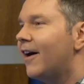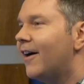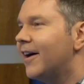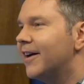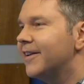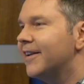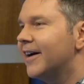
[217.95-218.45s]

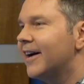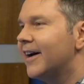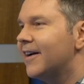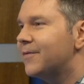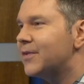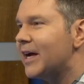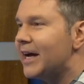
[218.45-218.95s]
on
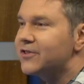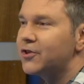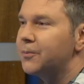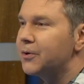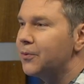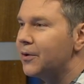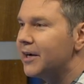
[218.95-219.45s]
as
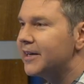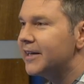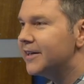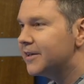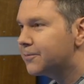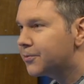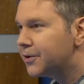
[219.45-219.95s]
Obi-Wan
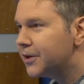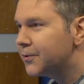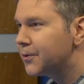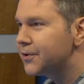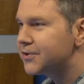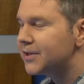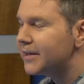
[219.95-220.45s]
in the
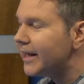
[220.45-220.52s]
prequels,